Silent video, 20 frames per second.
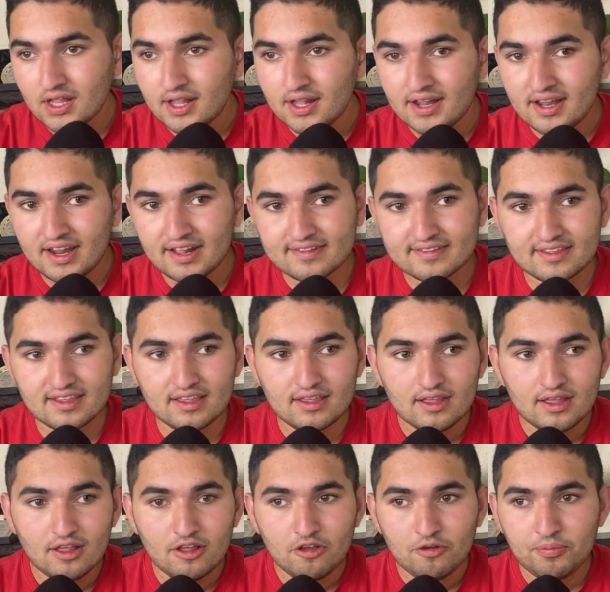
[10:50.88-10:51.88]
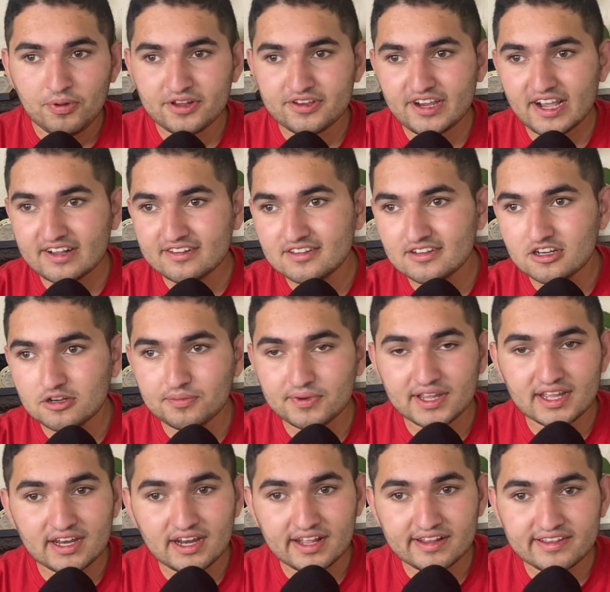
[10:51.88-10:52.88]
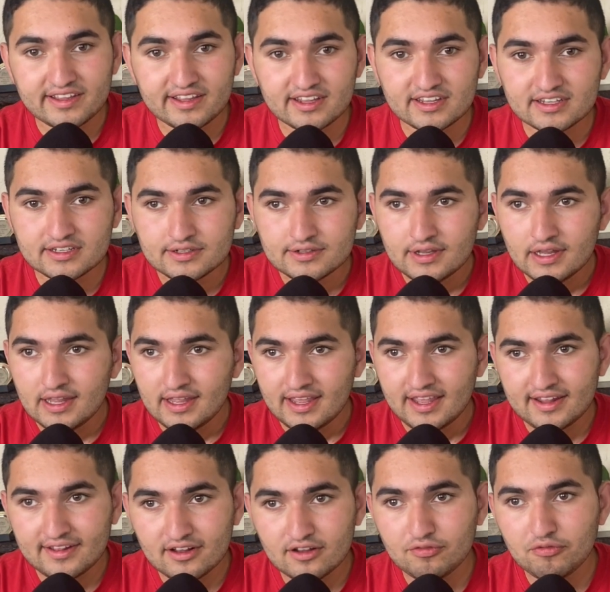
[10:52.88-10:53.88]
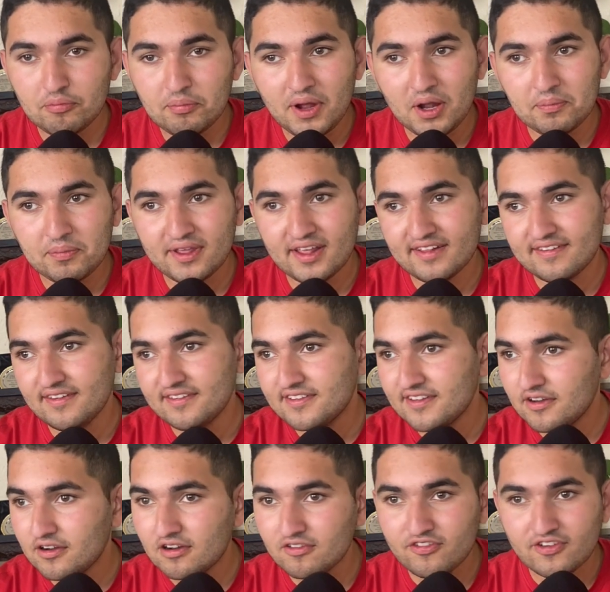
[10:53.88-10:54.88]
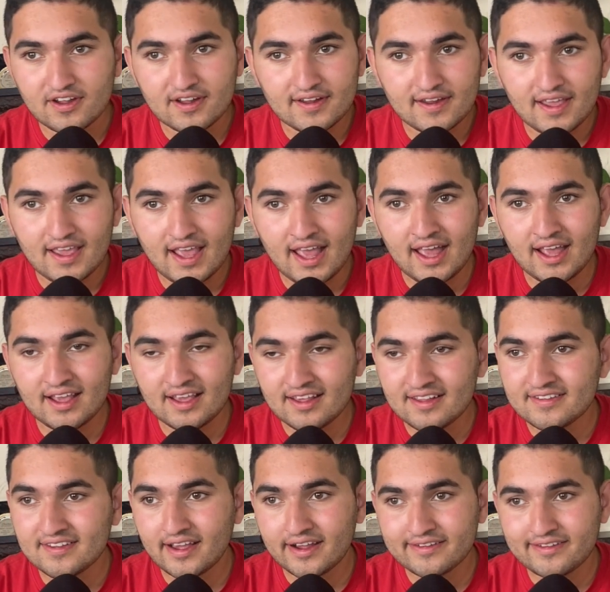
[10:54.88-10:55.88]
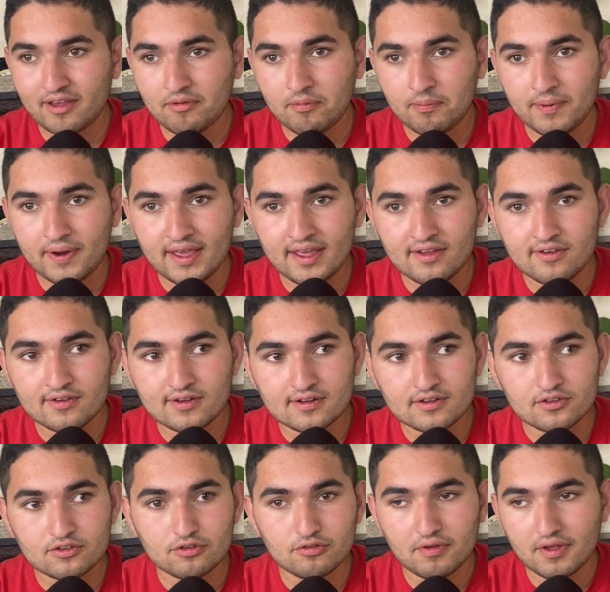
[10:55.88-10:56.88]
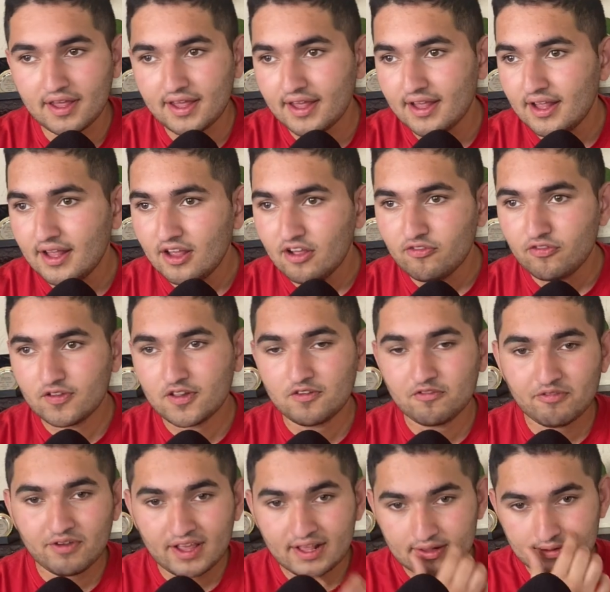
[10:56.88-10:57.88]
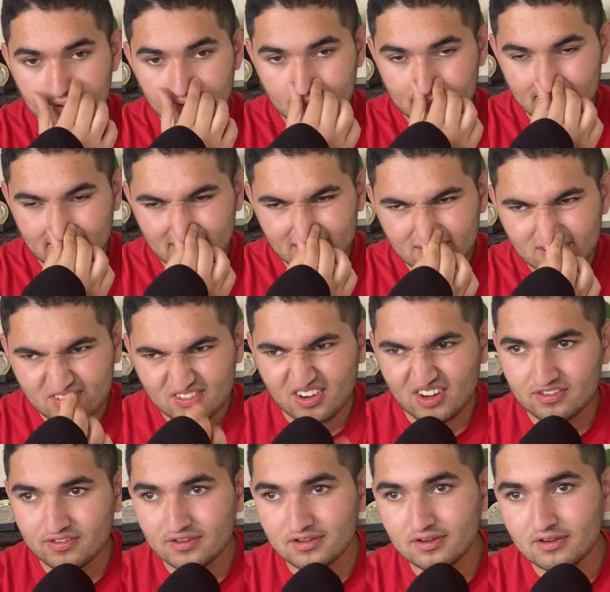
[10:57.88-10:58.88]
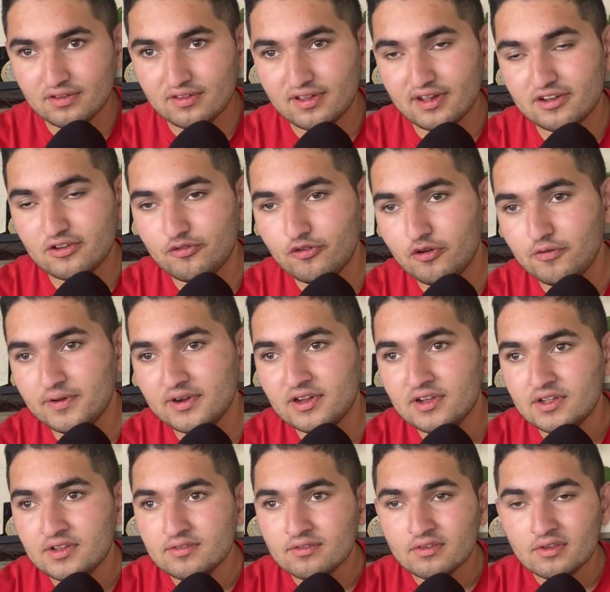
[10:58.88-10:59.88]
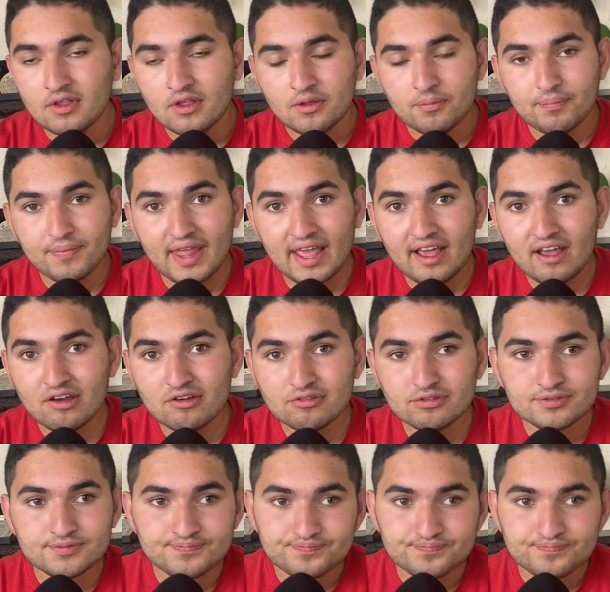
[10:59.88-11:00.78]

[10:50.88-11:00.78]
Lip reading: let's see. But Jackson coming in, I think he does remind me, as I said, of an Isak type of player who could do it on the wings, and then he's transferred to the centre forward. Now,